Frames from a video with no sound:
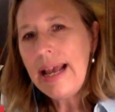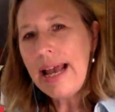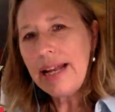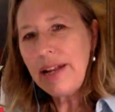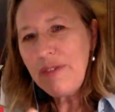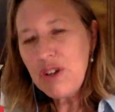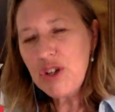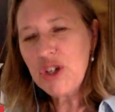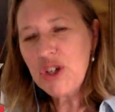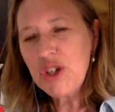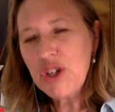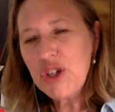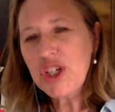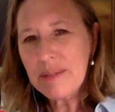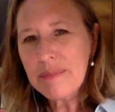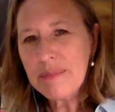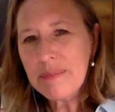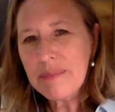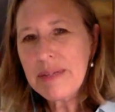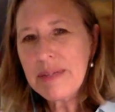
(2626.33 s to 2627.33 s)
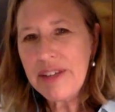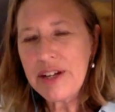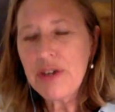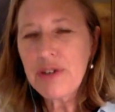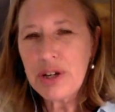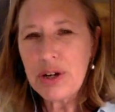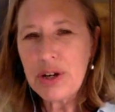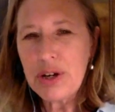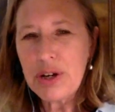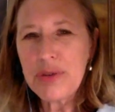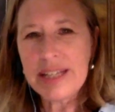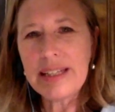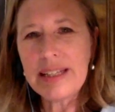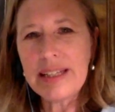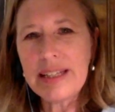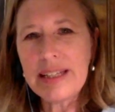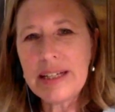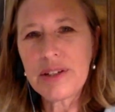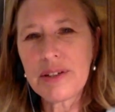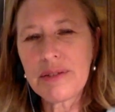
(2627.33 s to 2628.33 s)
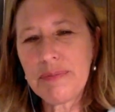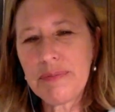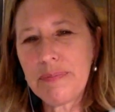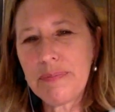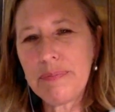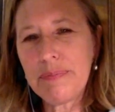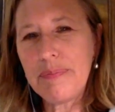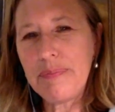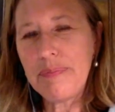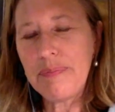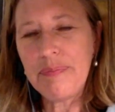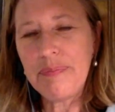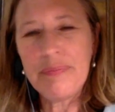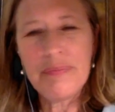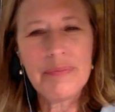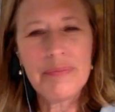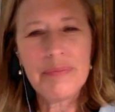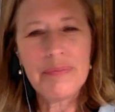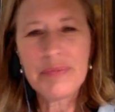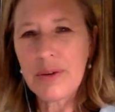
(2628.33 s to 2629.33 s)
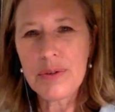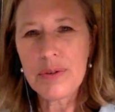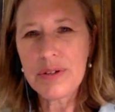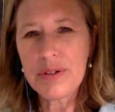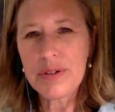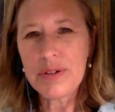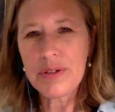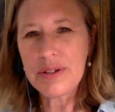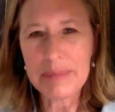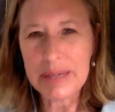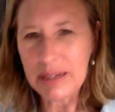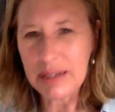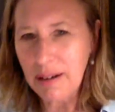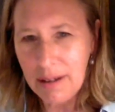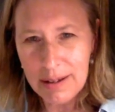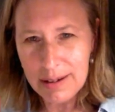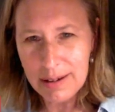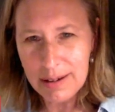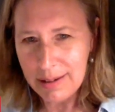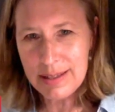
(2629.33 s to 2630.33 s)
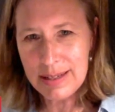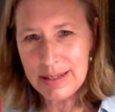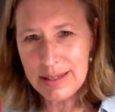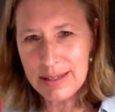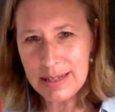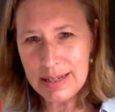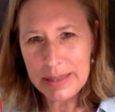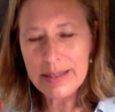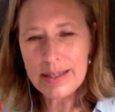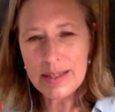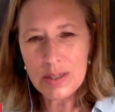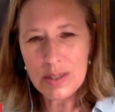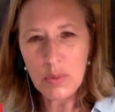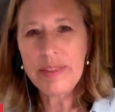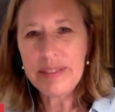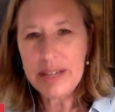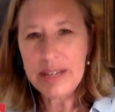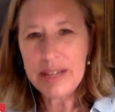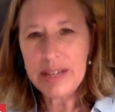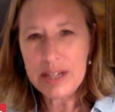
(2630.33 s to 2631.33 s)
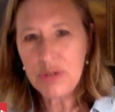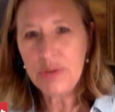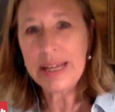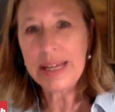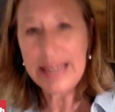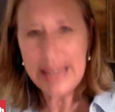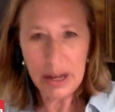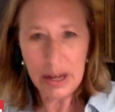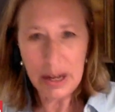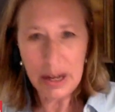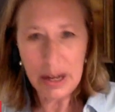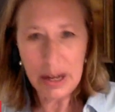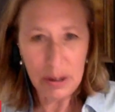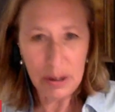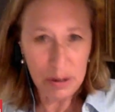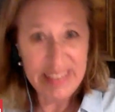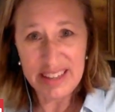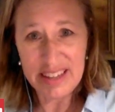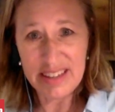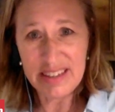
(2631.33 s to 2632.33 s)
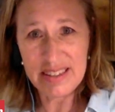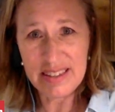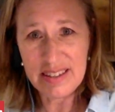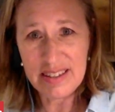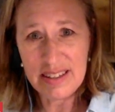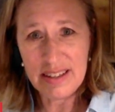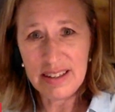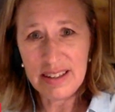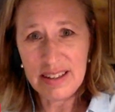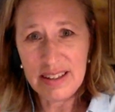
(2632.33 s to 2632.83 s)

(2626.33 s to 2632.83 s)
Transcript: And if you shut them down, they don't suddenly go into something honest. I mean, this is what they do. They counterfeit things.